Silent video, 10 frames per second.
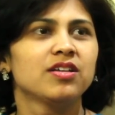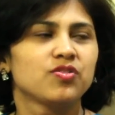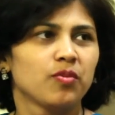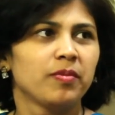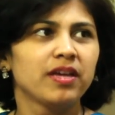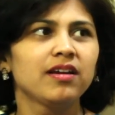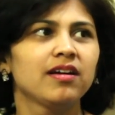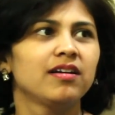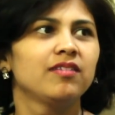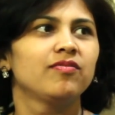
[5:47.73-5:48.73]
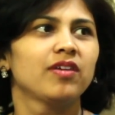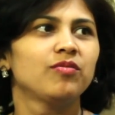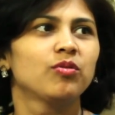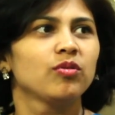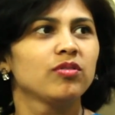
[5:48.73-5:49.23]
swimming, and
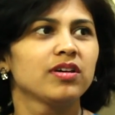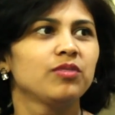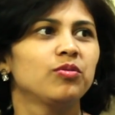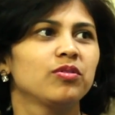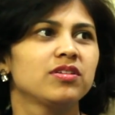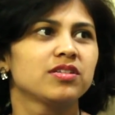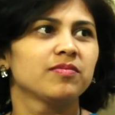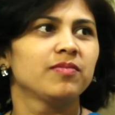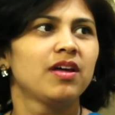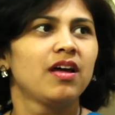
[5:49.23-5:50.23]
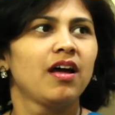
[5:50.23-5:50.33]
5 o'clock I go to the gym.